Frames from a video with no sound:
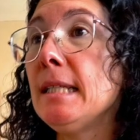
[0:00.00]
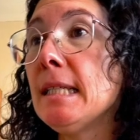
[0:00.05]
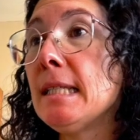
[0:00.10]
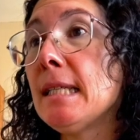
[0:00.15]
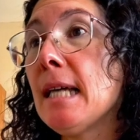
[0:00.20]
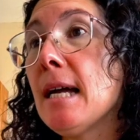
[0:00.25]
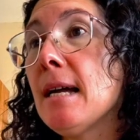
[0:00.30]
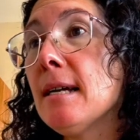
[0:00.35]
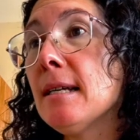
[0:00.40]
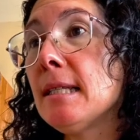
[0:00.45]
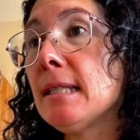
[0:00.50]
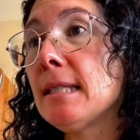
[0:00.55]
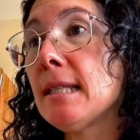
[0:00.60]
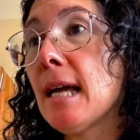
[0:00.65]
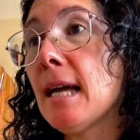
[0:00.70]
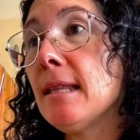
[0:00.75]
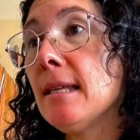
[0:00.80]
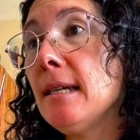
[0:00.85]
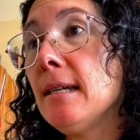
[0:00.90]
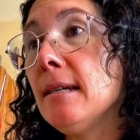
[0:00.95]
This is a
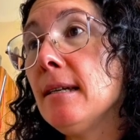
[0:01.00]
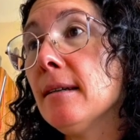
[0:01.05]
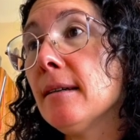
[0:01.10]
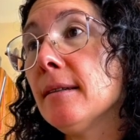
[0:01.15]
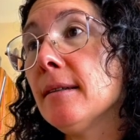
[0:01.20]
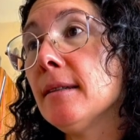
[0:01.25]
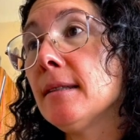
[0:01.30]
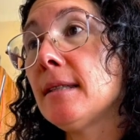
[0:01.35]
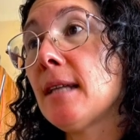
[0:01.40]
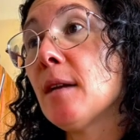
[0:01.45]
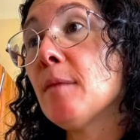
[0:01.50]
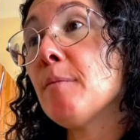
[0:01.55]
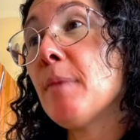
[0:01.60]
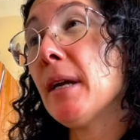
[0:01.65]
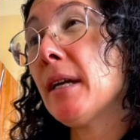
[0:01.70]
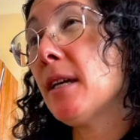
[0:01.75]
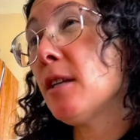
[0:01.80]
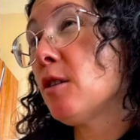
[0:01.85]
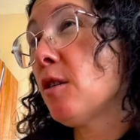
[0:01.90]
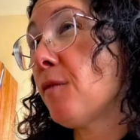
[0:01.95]
study
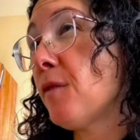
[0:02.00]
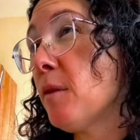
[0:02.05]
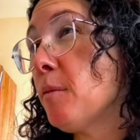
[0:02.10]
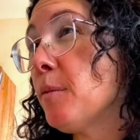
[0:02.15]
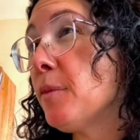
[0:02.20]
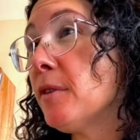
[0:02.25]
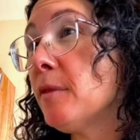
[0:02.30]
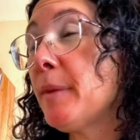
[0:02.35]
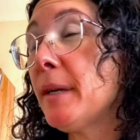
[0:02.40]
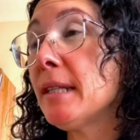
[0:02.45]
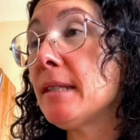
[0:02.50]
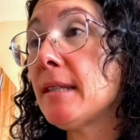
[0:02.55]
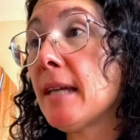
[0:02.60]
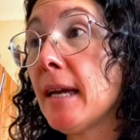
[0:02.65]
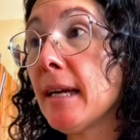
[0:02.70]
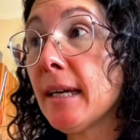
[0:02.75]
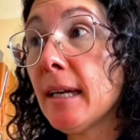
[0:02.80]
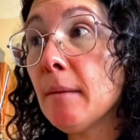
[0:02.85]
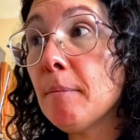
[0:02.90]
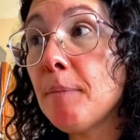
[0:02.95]
done back in November by
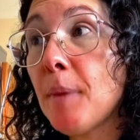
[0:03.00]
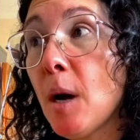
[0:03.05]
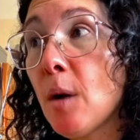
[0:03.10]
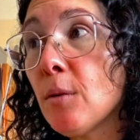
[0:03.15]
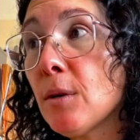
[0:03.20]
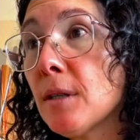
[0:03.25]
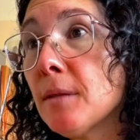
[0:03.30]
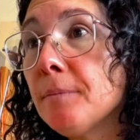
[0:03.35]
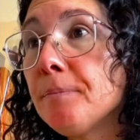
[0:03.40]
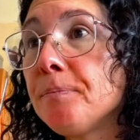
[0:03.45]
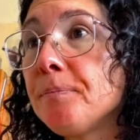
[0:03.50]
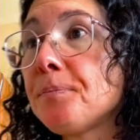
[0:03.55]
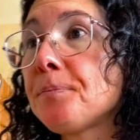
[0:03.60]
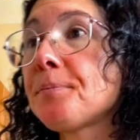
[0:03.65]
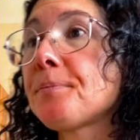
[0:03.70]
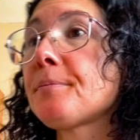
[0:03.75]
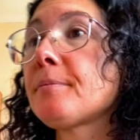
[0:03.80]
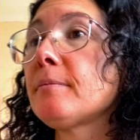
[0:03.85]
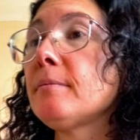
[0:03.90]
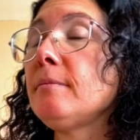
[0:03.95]
Tech Empower,
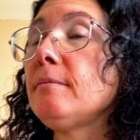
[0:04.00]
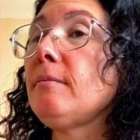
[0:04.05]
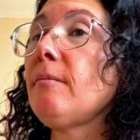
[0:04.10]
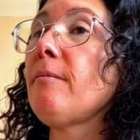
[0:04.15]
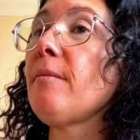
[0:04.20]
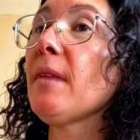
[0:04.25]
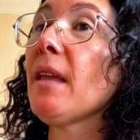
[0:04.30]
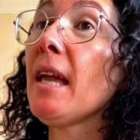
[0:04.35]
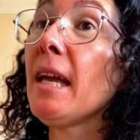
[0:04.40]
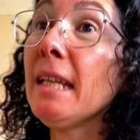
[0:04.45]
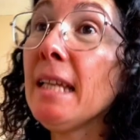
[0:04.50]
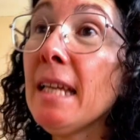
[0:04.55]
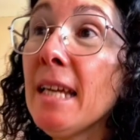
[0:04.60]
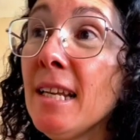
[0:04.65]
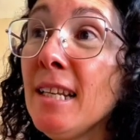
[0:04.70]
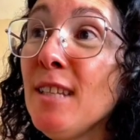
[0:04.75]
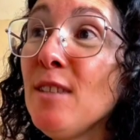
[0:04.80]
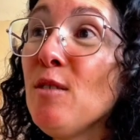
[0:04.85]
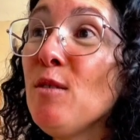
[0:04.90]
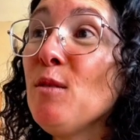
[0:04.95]
and
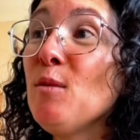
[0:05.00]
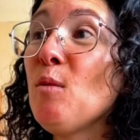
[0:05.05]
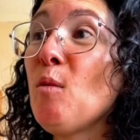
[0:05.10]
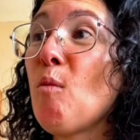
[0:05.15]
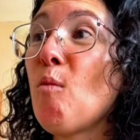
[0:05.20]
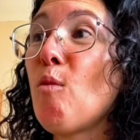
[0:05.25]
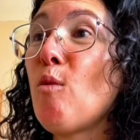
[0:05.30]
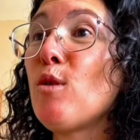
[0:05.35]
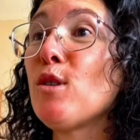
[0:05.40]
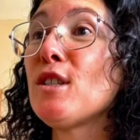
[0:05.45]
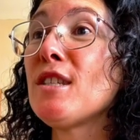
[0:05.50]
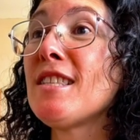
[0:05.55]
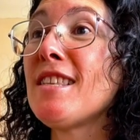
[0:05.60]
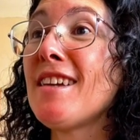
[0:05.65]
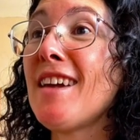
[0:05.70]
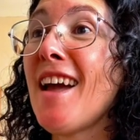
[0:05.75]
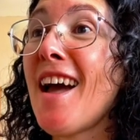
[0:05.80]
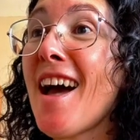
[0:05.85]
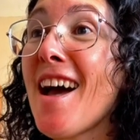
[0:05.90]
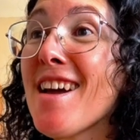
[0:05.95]
Helidon was the
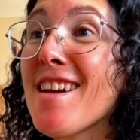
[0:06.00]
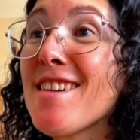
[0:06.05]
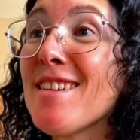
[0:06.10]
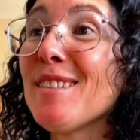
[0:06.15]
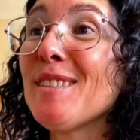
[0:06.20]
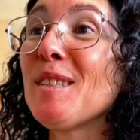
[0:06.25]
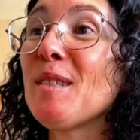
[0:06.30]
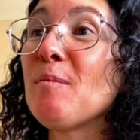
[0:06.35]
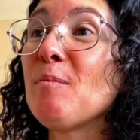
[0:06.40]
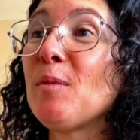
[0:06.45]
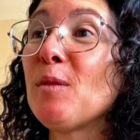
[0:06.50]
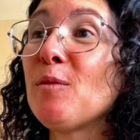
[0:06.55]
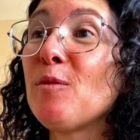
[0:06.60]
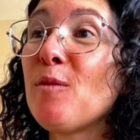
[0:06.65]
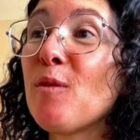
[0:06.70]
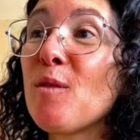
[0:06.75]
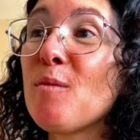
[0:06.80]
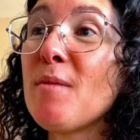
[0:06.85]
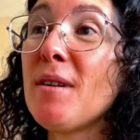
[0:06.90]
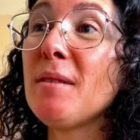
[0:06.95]
highest
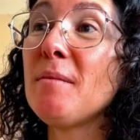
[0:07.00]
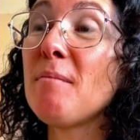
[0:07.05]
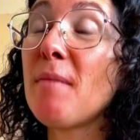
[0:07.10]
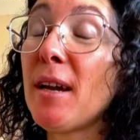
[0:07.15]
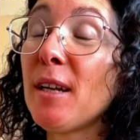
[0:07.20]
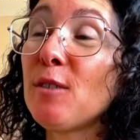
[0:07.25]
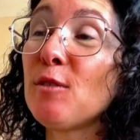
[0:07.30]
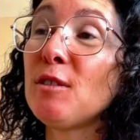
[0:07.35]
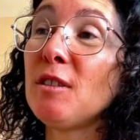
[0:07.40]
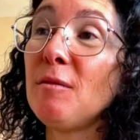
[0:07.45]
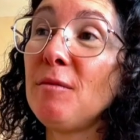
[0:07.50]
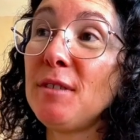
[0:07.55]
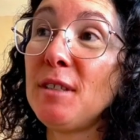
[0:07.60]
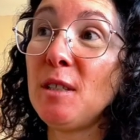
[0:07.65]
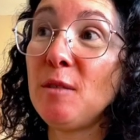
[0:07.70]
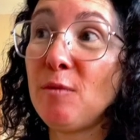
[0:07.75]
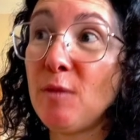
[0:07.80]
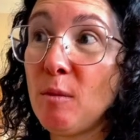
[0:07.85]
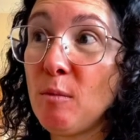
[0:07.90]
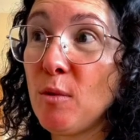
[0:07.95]
performant
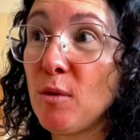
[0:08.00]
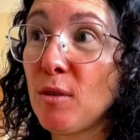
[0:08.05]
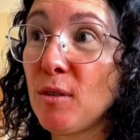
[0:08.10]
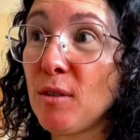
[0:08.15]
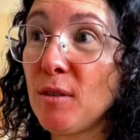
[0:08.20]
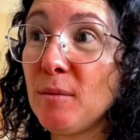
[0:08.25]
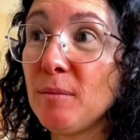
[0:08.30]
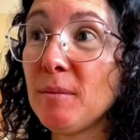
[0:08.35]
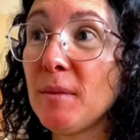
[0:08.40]
microservices framework,